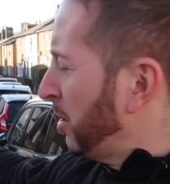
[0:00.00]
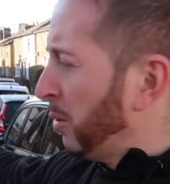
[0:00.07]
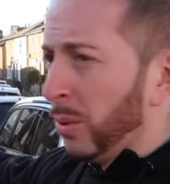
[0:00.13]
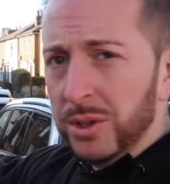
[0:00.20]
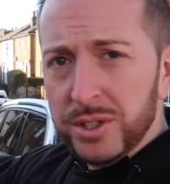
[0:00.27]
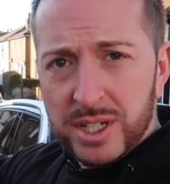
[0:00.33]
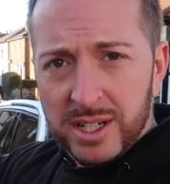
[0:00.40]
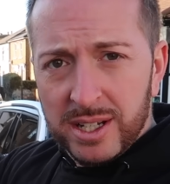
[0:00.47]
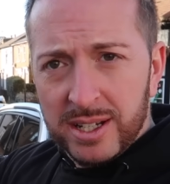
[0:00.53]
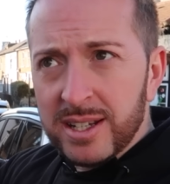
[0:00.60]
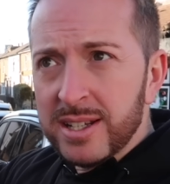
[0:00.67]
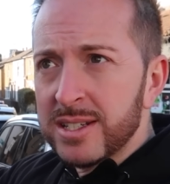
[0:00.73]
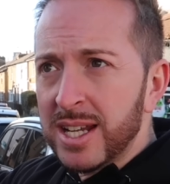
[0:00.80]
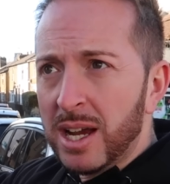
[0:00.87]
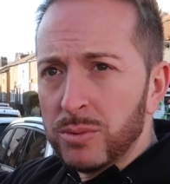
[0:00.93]
little wander
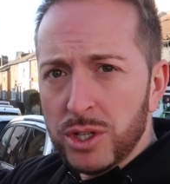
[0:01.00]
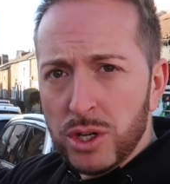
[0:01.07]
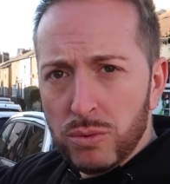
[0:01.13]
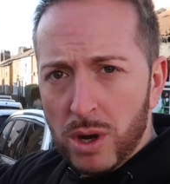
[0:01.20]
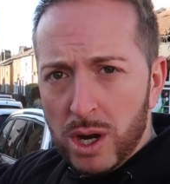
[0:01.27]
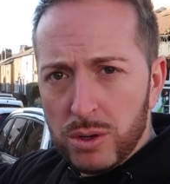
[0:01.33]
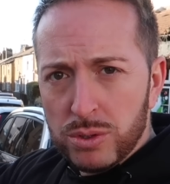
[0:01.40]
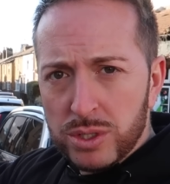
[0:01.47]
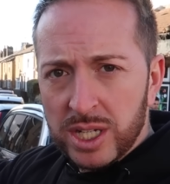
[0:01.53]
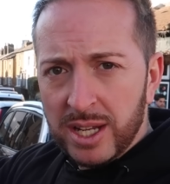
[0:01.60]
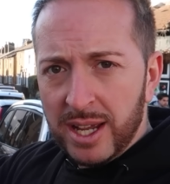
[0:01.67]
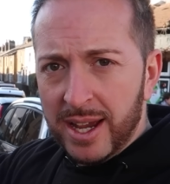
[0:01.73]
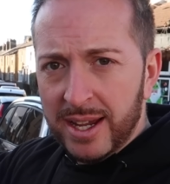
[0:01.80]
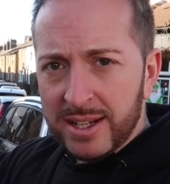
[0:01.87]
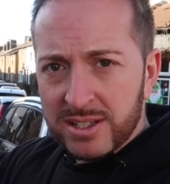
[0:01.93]
down New Road
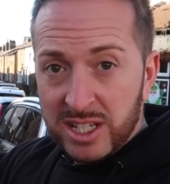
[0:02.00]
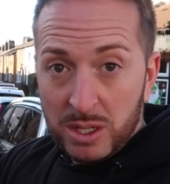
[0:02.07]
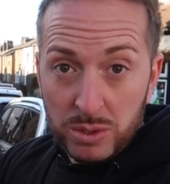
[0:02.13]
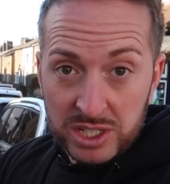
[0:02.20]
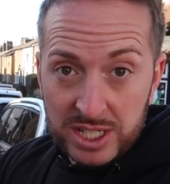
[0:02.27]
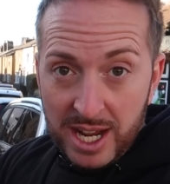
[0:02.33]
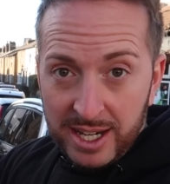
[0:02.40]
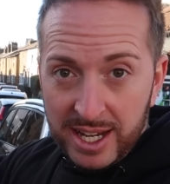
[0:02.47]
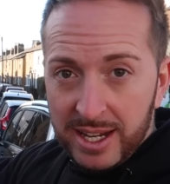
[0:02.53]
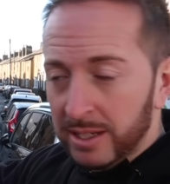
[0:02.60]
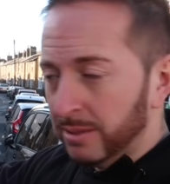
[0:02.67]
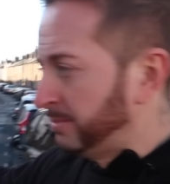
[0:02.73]
and see what's down here.